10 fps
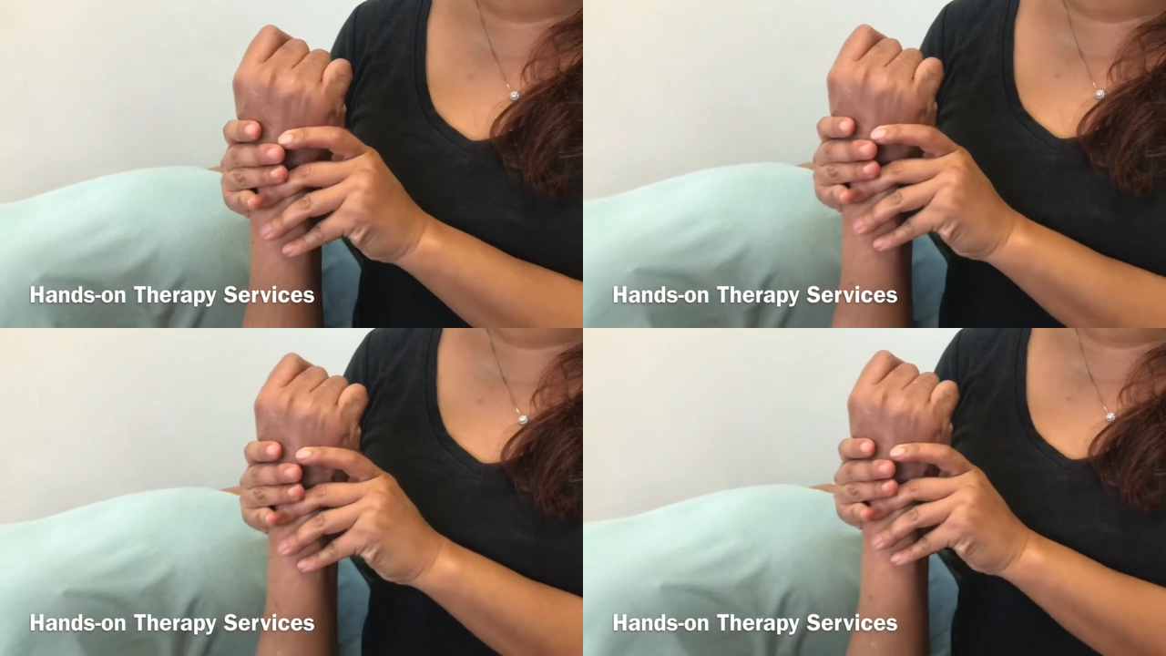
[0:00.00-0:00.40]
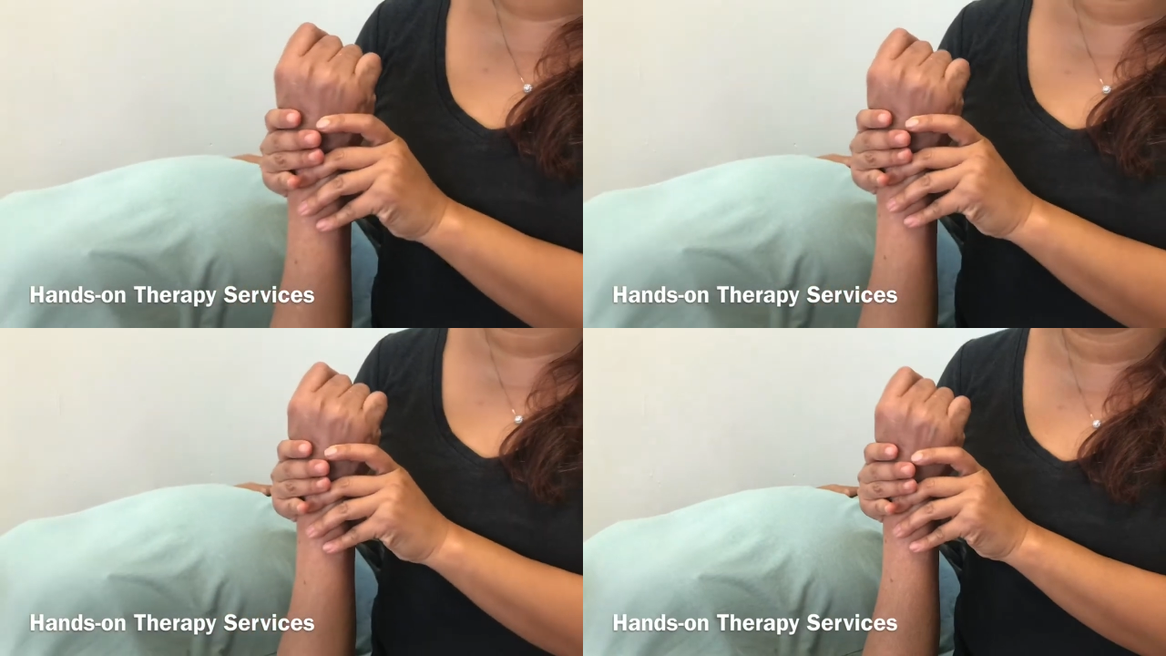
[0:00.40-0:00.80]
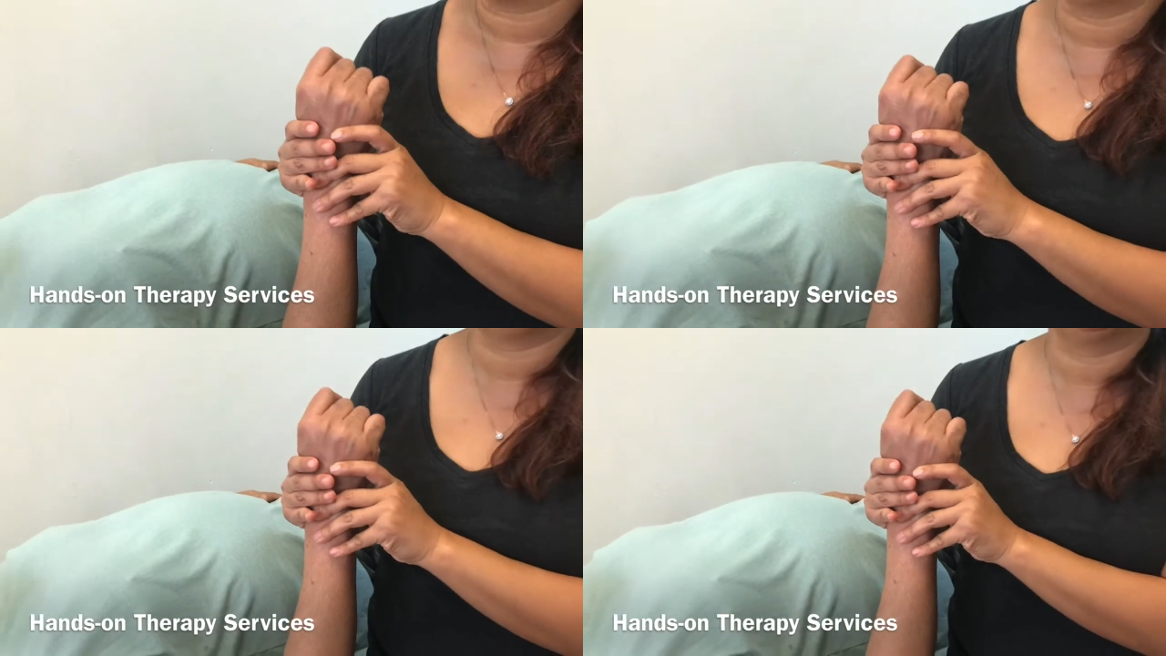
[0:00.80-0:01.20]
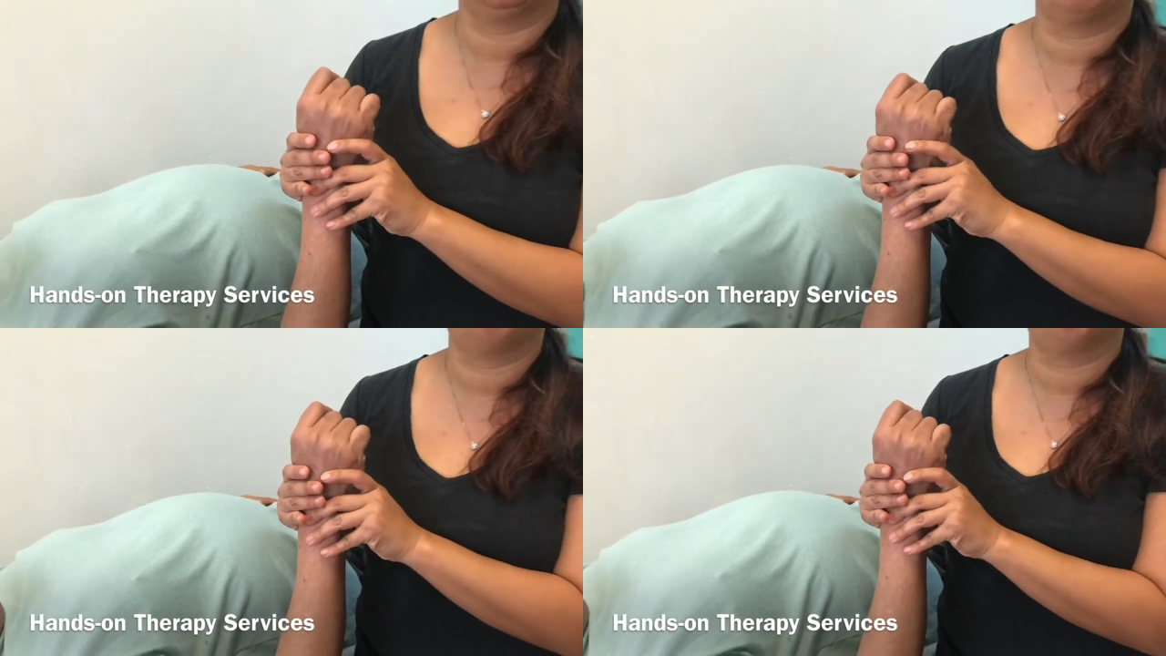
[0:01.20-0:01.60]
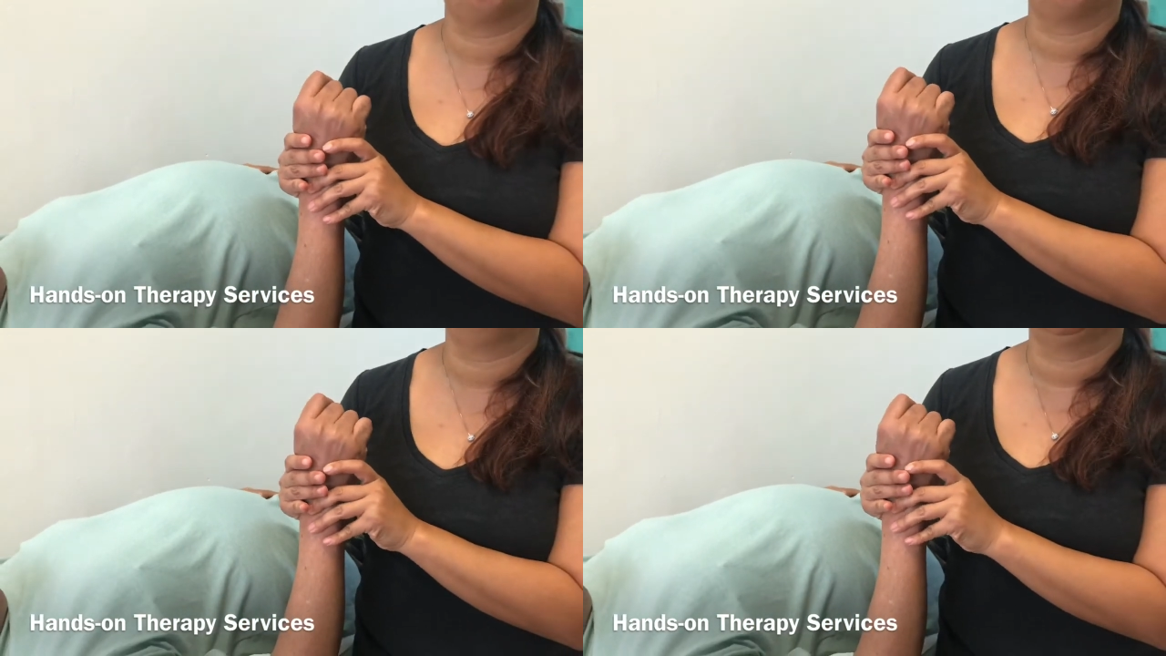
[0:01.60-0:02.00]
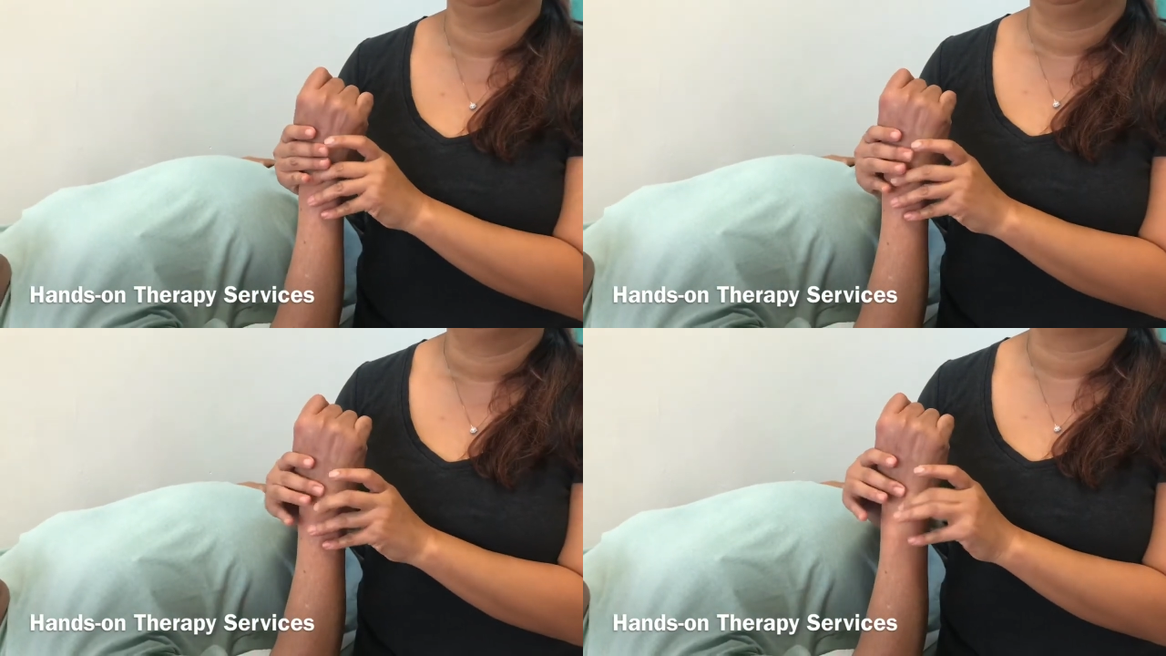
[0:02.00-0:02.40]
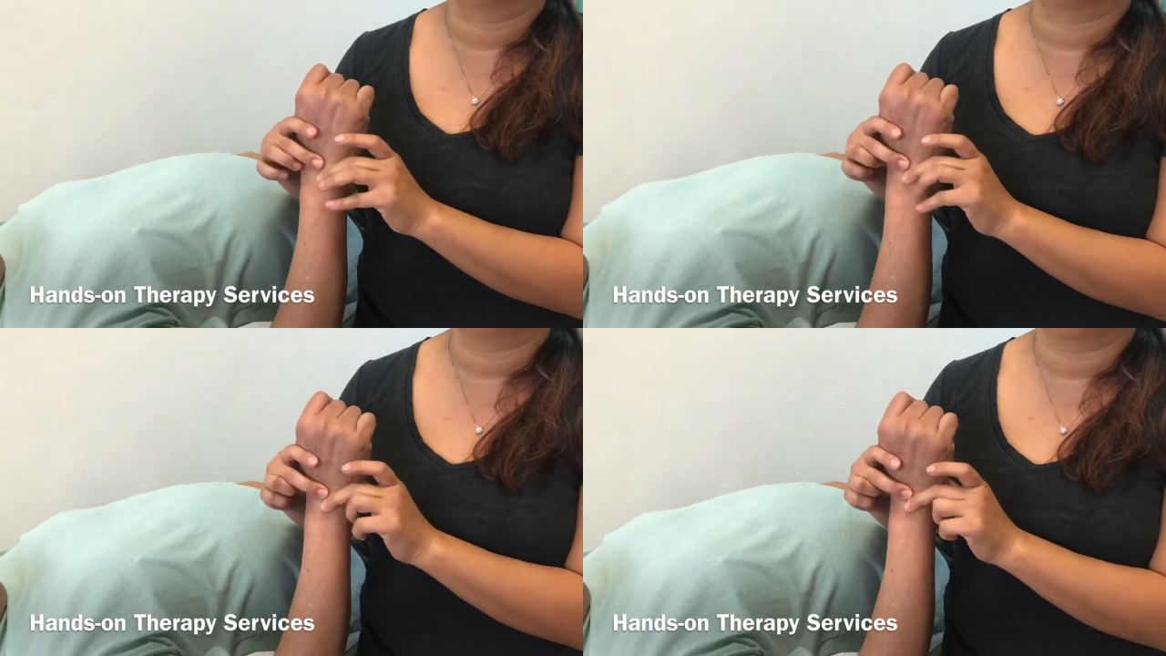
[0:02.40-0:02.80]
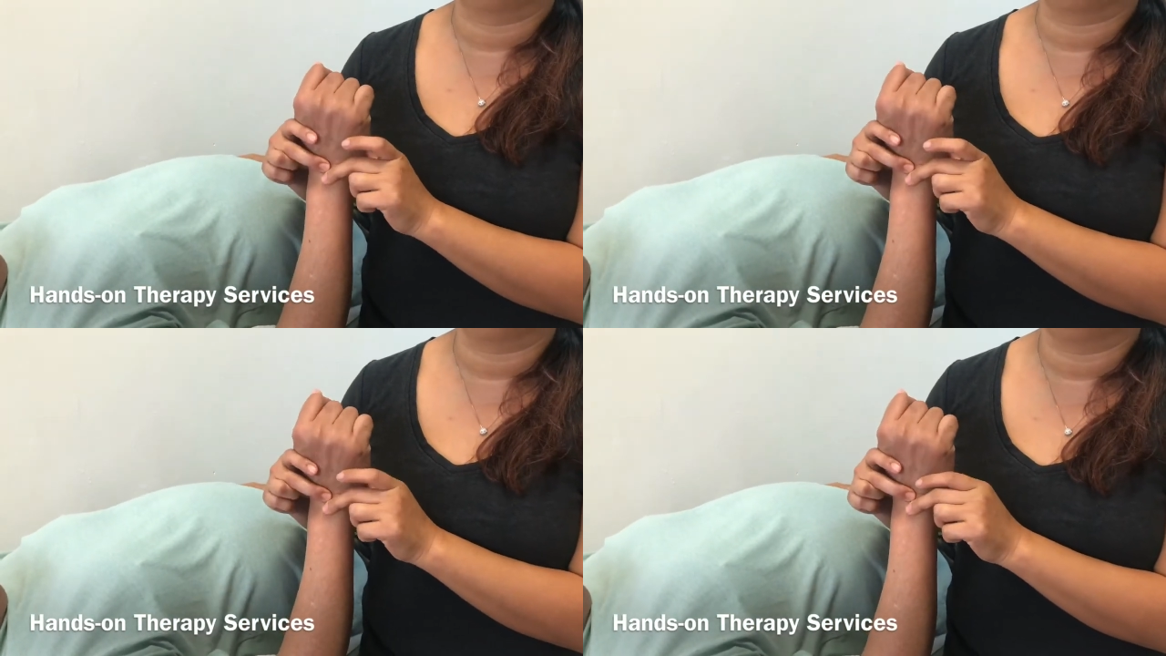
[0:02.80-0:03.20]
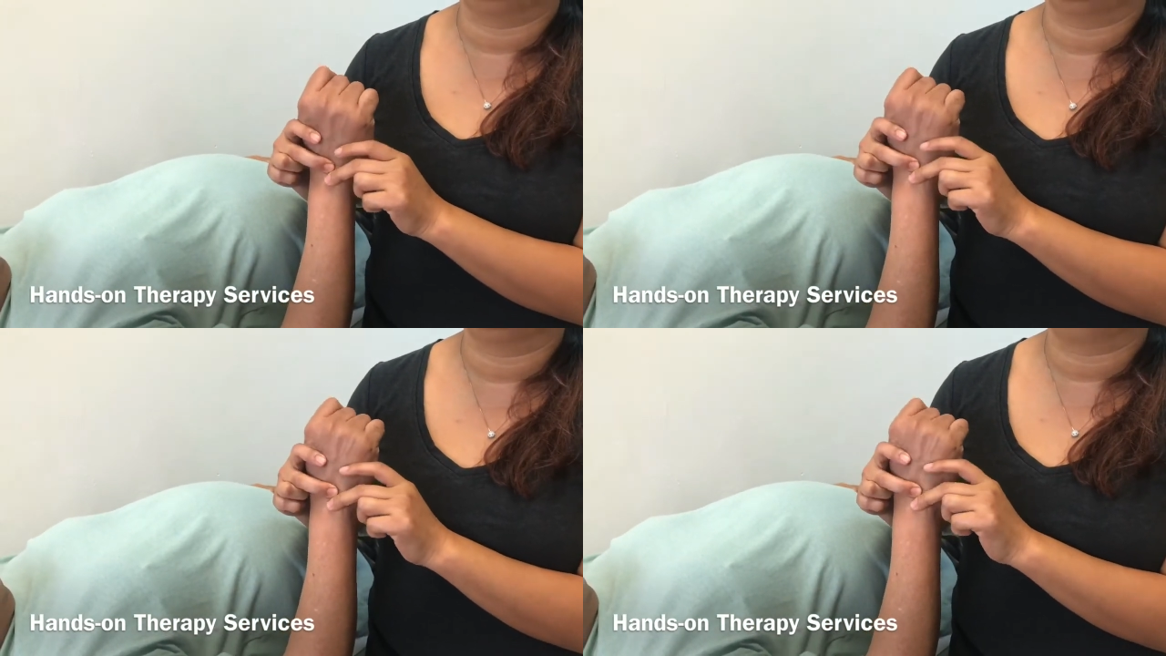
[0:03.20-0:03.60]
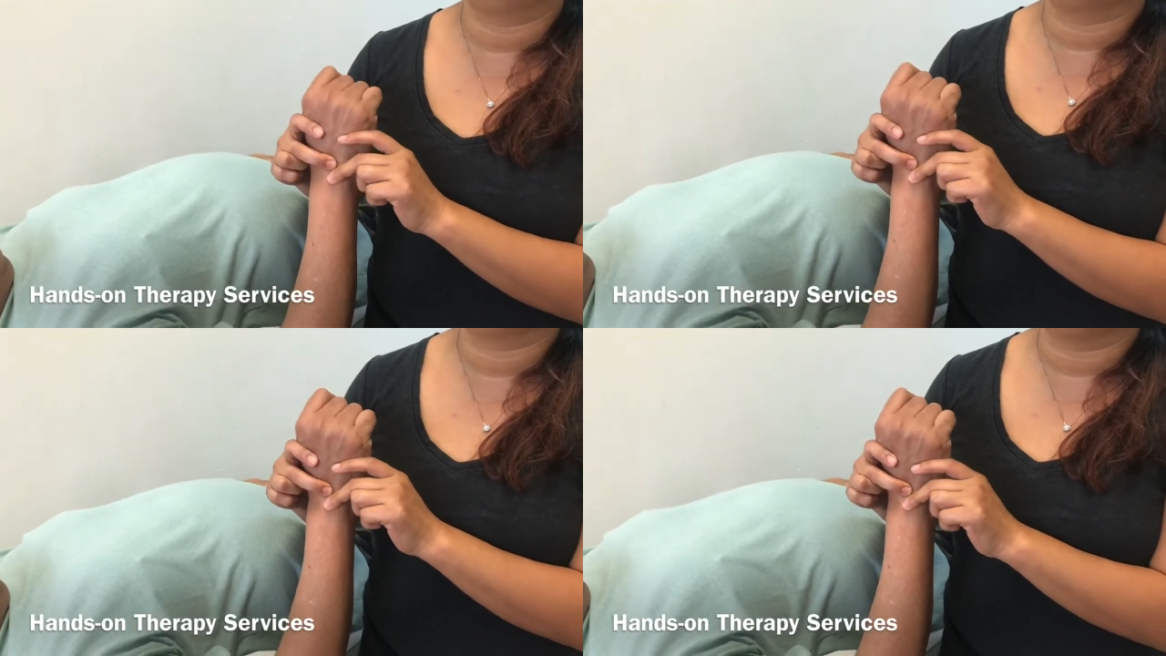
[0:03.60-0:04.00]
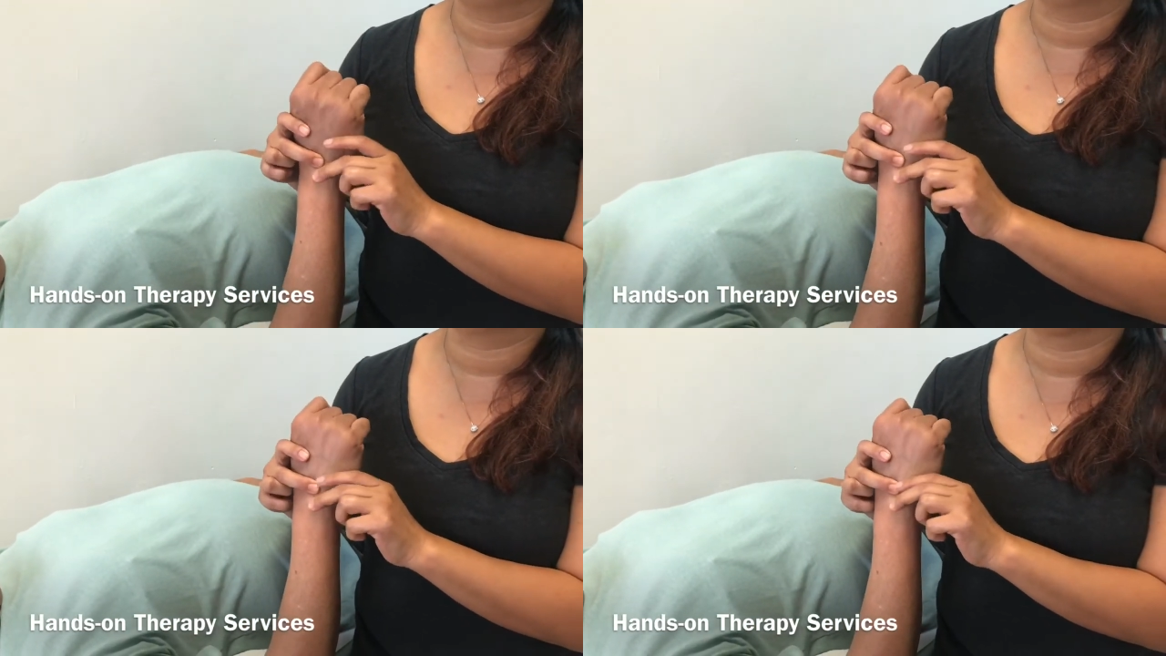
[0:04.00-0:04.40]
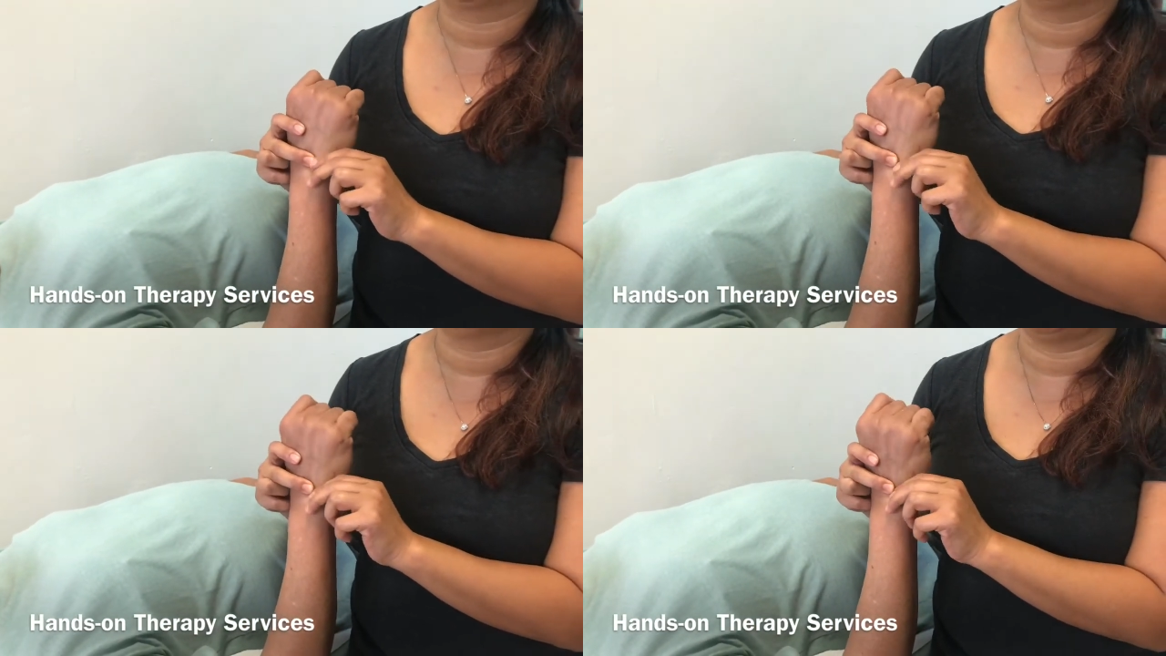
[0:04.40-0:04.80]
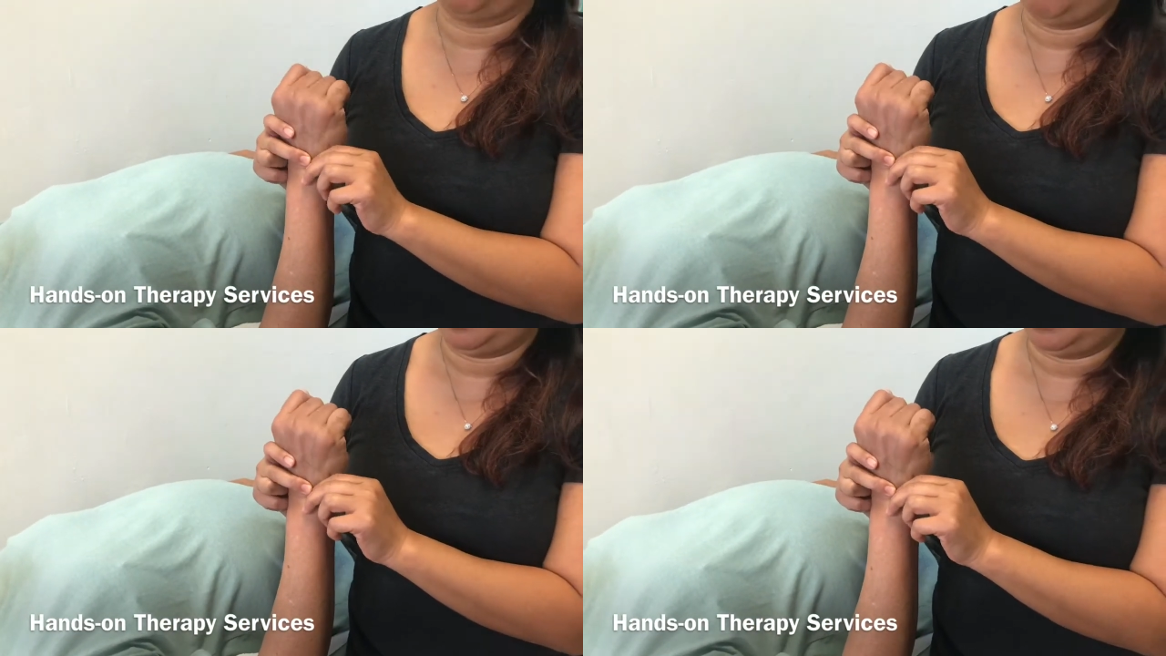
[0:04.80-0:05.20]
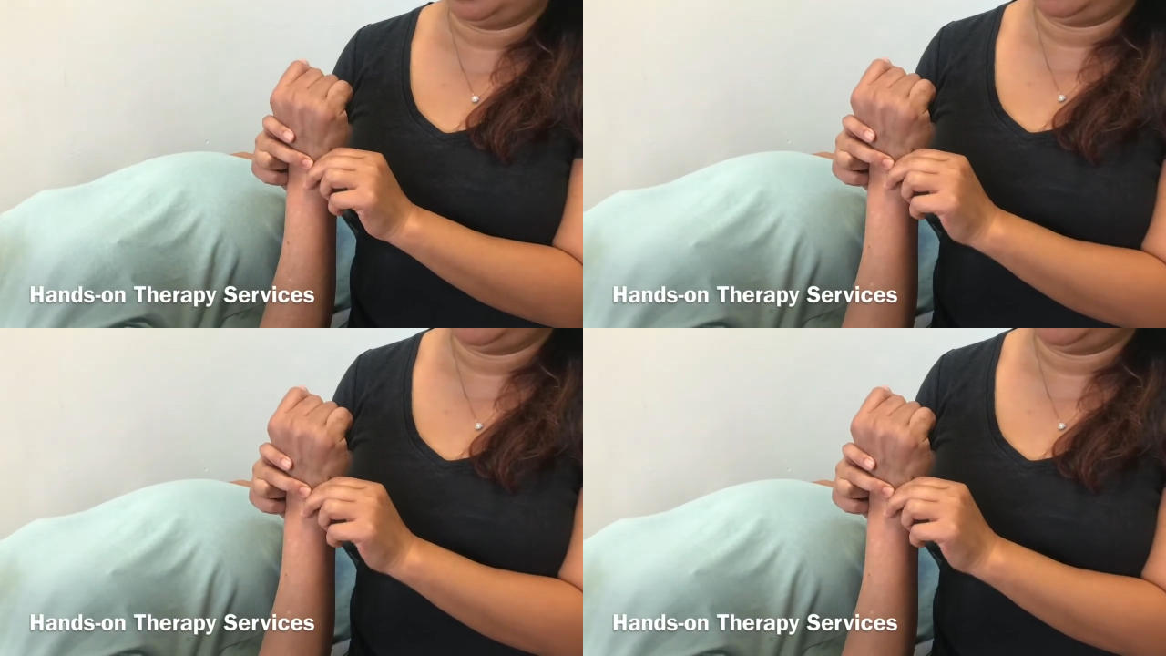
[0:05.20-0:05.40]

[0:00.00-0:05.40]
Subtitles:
Nobody's mouth can be seen.